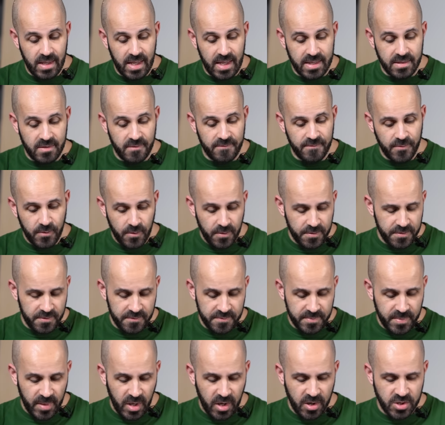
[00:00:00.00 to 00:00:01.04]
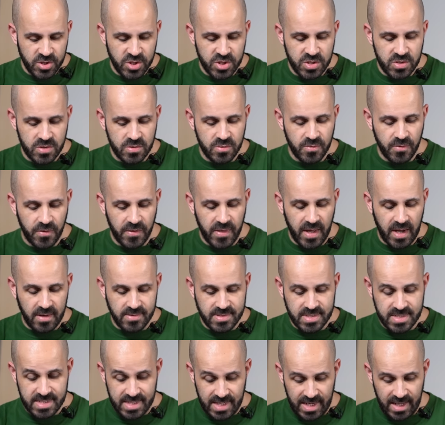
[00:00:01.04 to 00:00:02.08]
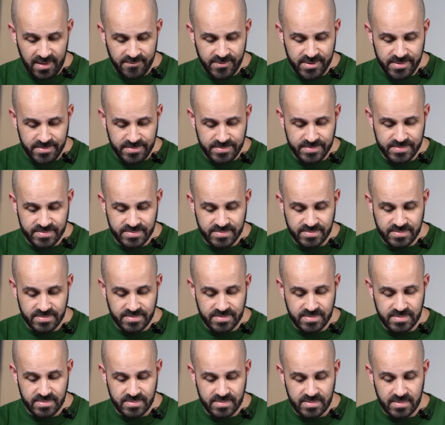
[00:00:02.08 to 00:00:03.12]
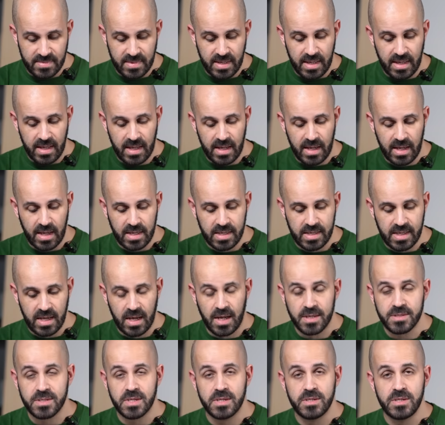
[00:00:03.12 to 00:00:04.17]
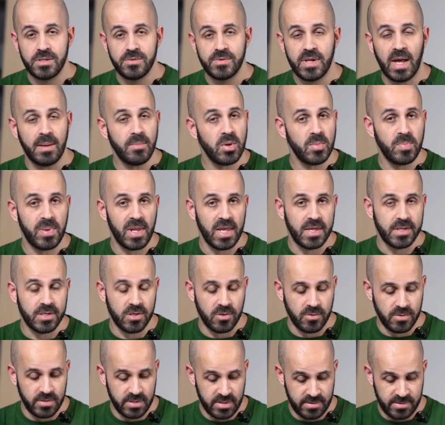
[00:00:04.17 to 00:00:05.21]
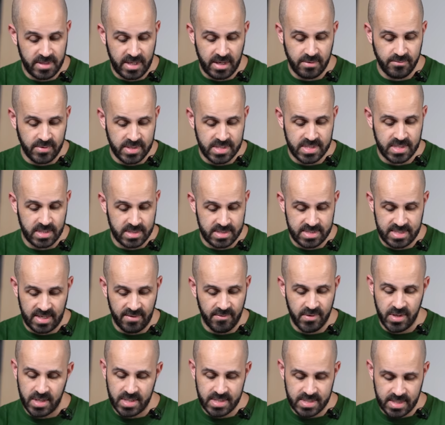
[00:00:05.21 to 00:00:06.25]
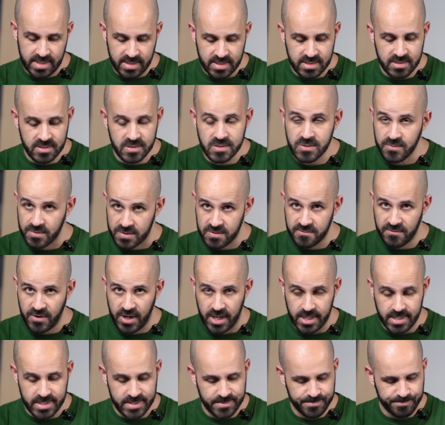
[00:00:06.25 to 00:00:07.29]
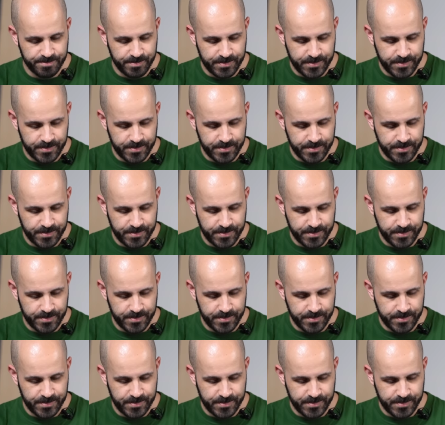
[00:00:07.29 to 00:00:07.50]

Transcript: At the 4th of March 2011, I got a new number plate holder that was 76 Swiss francs.